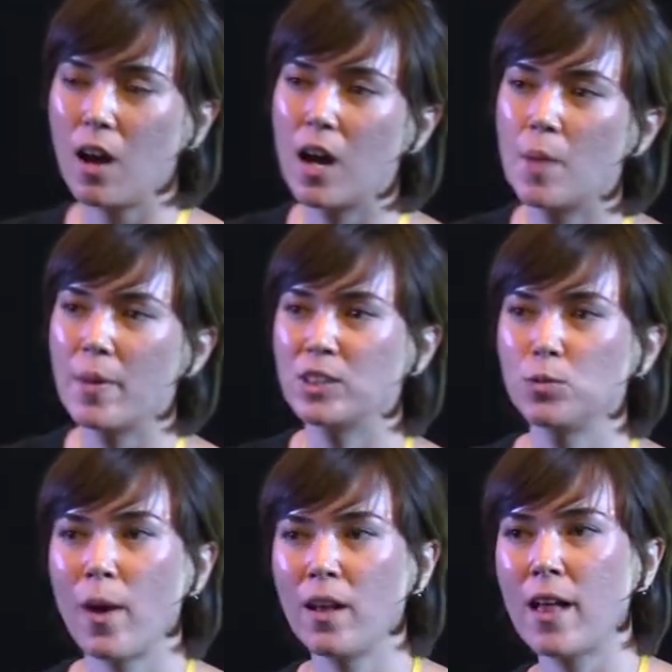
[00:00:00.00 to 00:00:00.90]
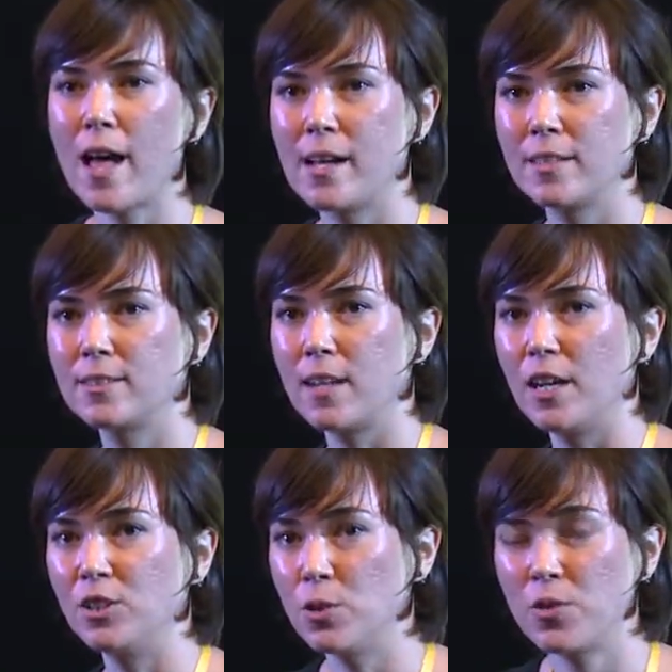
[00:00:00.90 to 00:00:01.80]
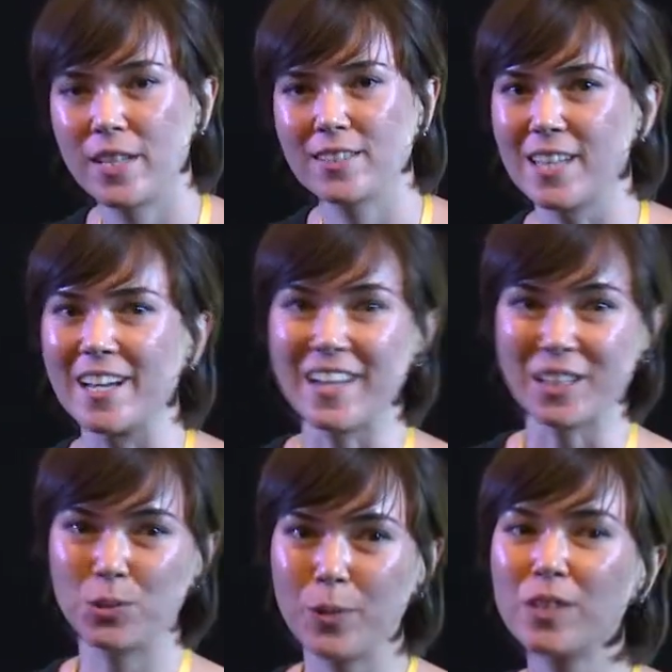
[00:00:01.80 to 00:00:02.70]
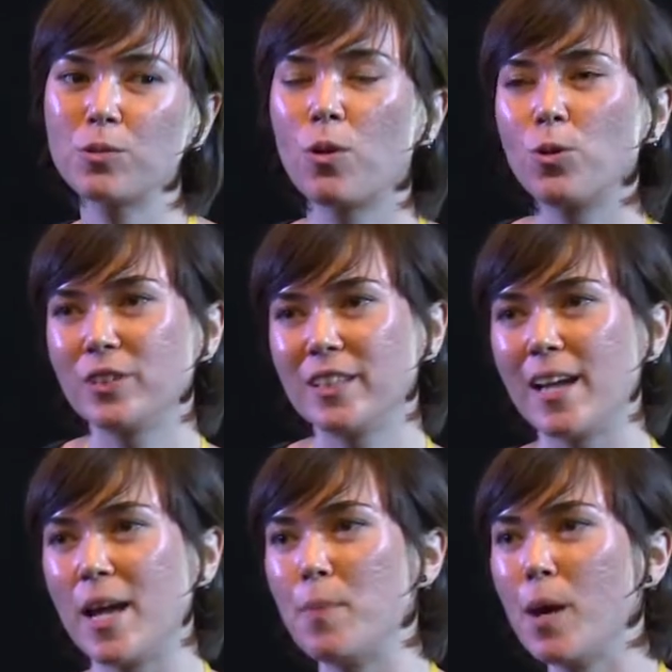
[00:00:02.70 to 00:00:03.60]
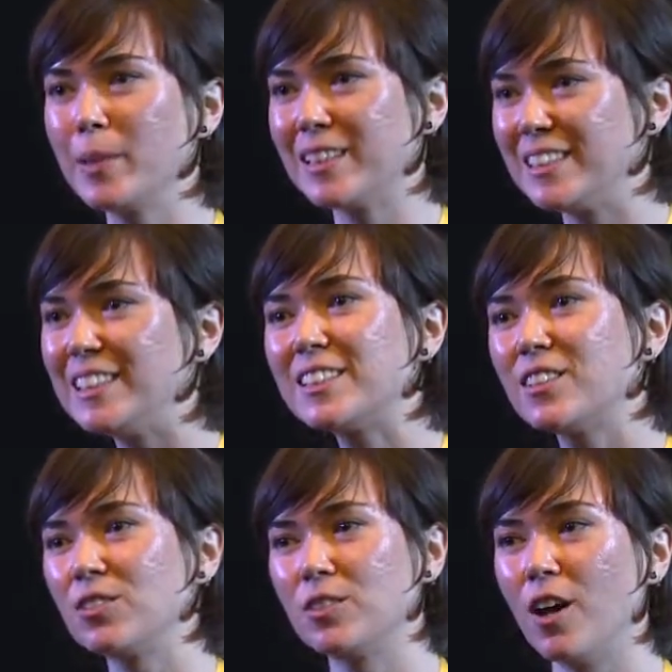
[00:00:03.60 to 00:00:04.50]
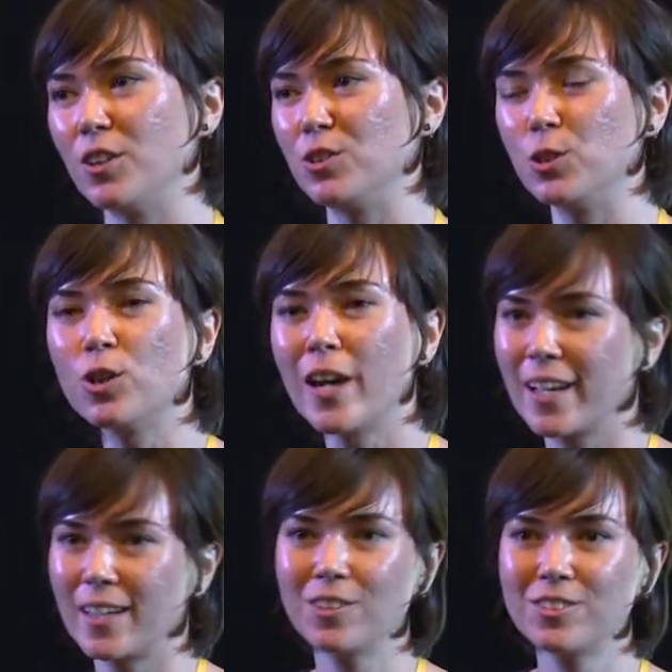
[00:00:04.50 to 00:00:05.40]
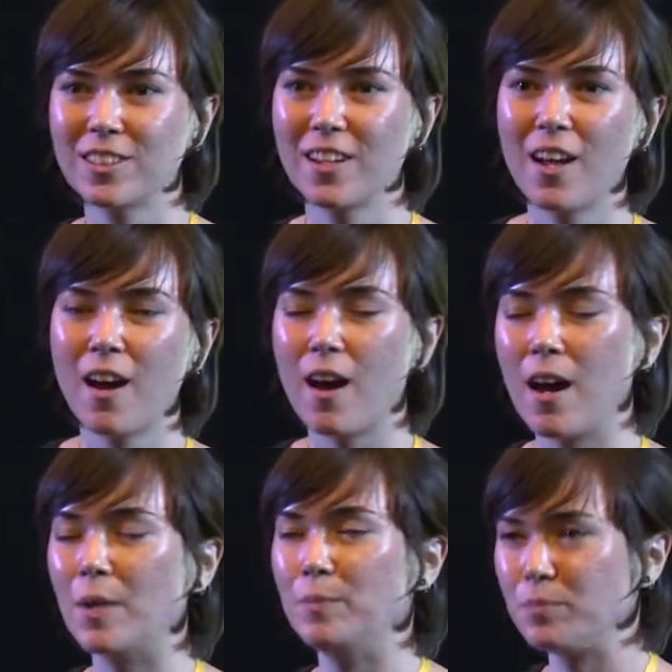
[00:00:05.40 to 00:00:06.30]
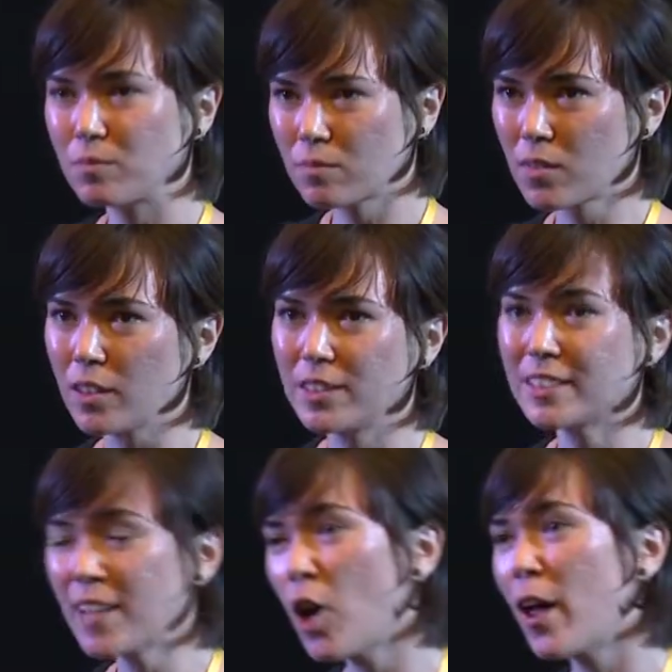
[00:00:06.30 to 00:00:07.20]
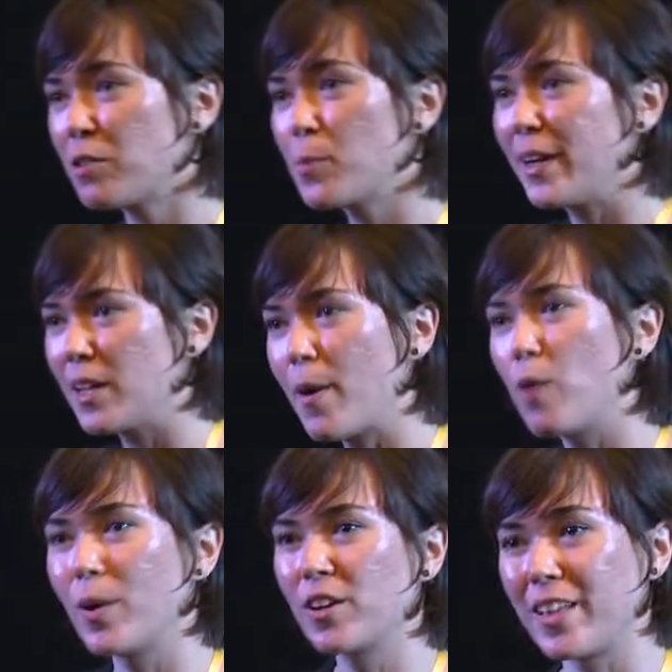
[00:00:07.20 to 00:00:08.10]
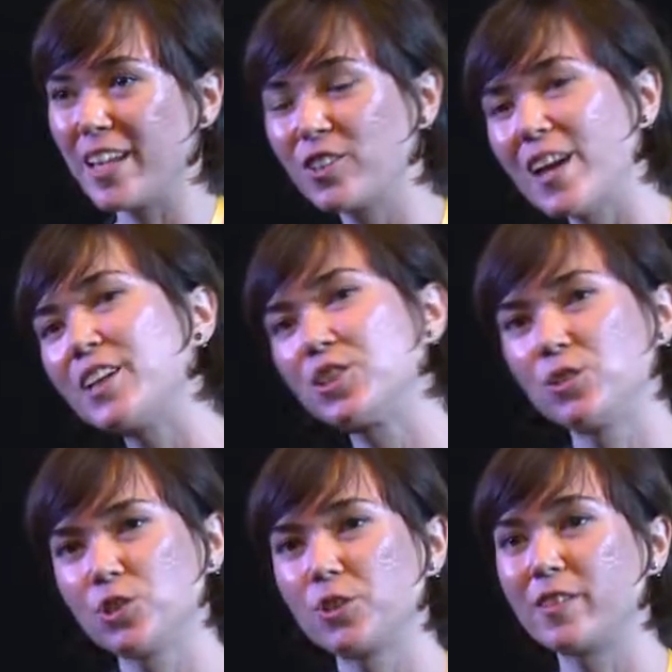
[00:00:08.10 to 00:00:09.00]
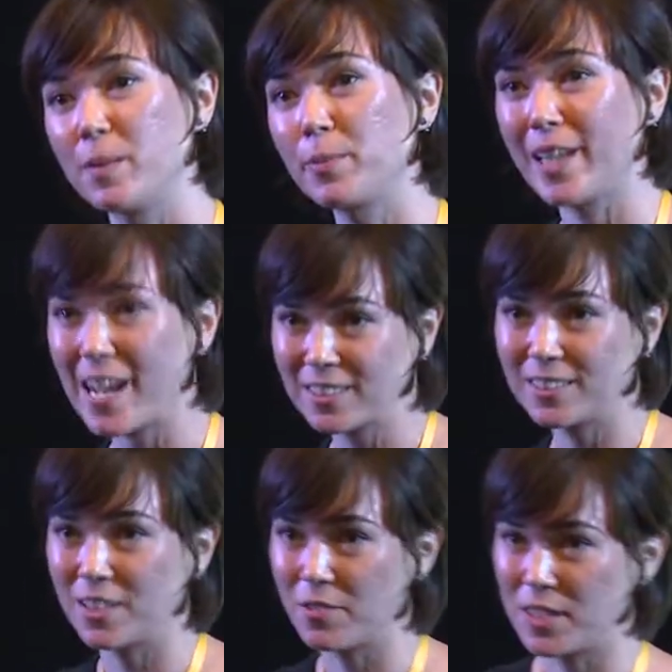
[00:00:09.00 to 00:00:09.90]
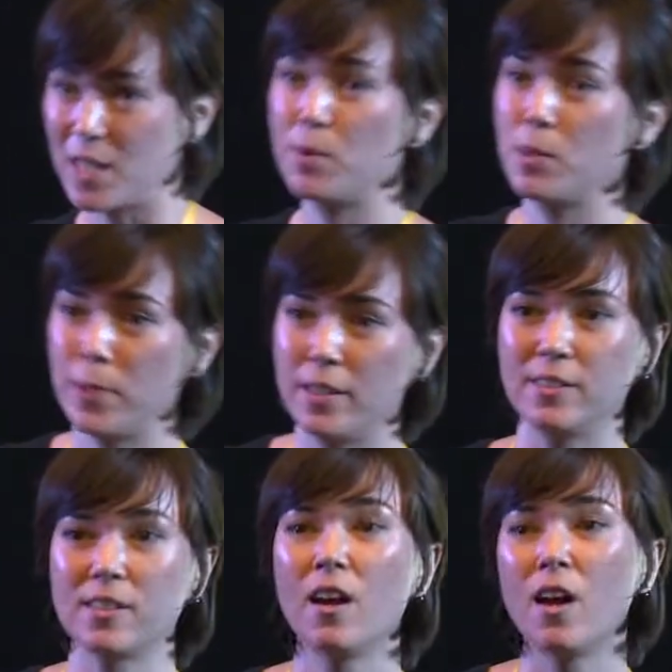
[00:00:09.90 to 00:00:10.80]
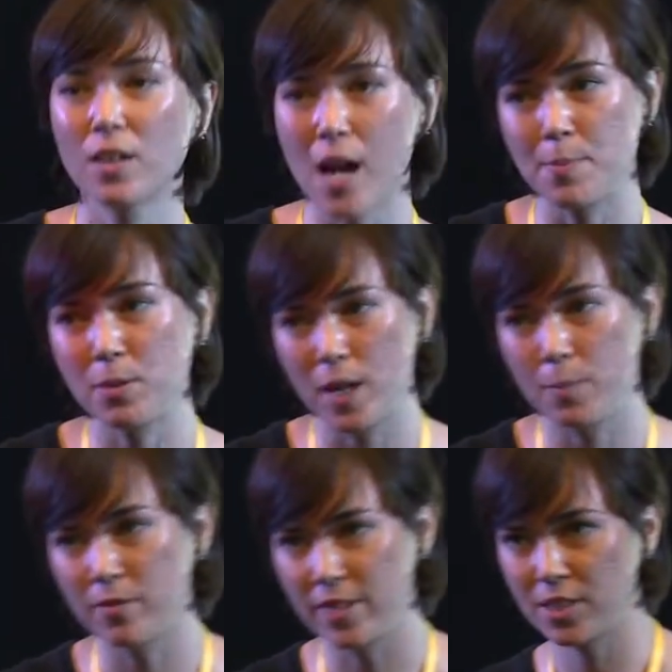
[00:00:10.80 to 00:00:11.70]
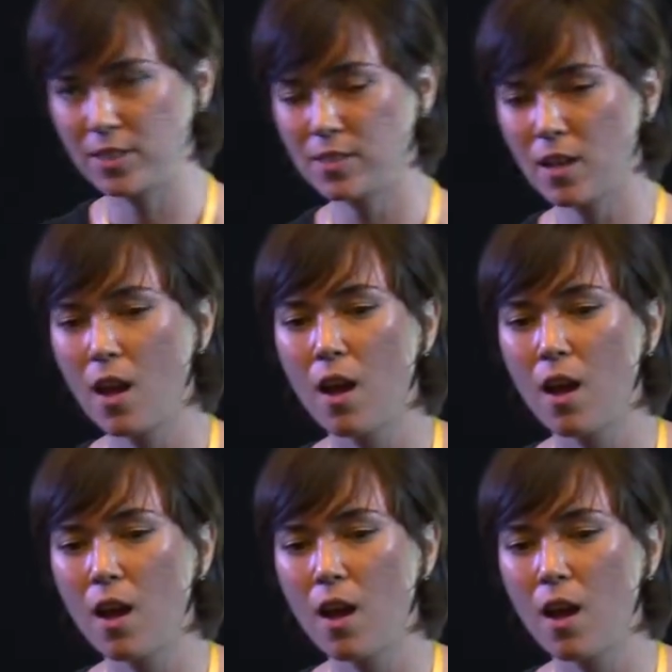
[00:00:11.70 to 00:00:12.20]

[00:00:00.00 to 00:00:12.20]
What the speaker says: As well as do things like next week, we're holding a public teach-in on Google Hangouts to tell everybody about what are the international sort of implications of the TPP's copyright provisions.